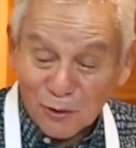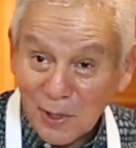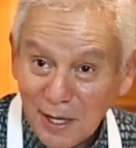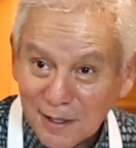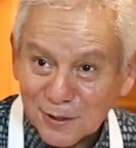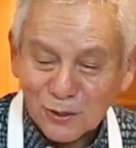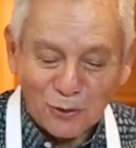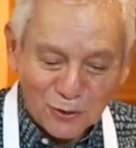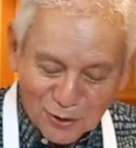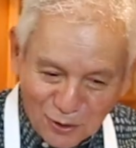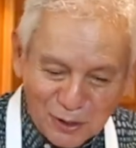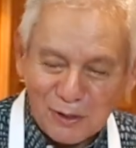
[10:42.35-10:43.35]
gray. So
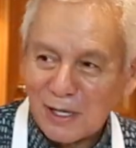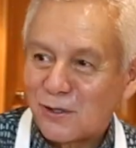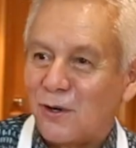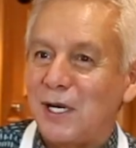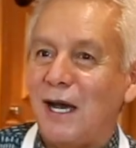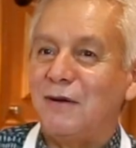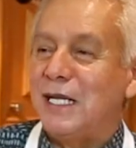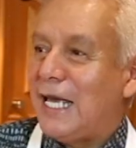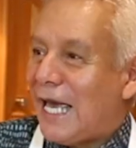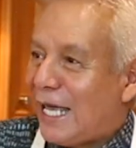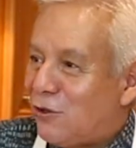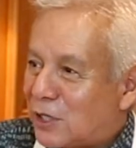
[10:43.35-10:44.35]
you throw it out,
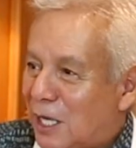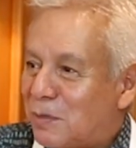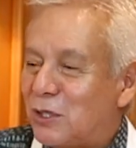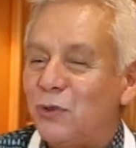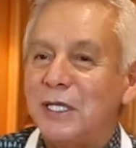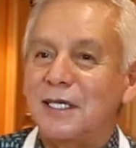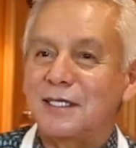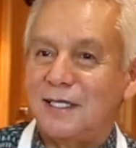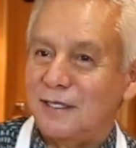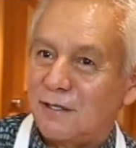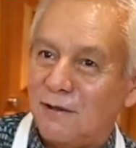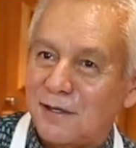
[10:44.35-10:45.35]
and you keep doing
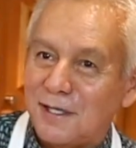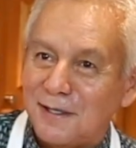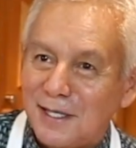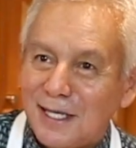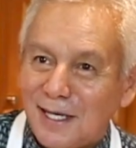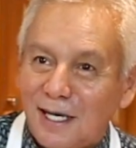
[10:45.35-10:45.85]
this until the